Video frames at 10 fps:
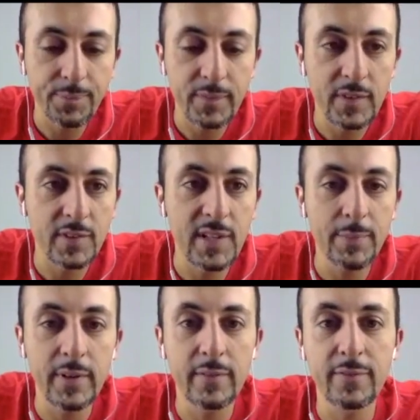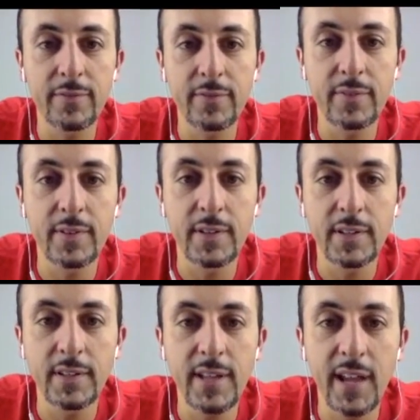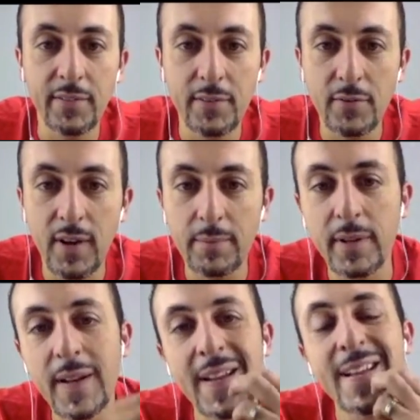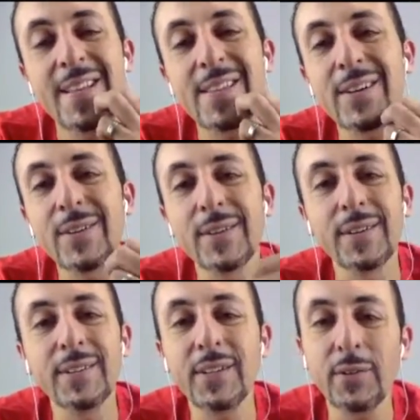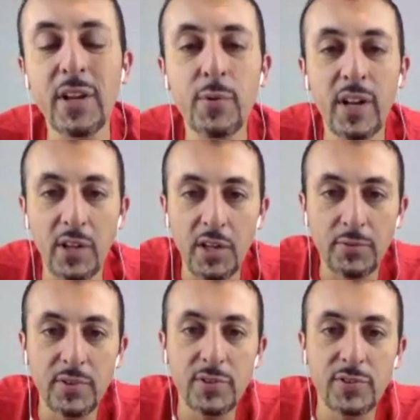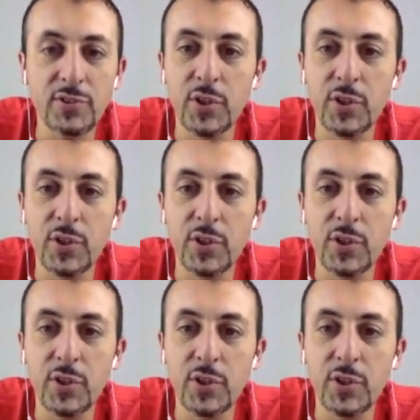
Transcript: snippet of text to drop in. So you want to introduce the show, you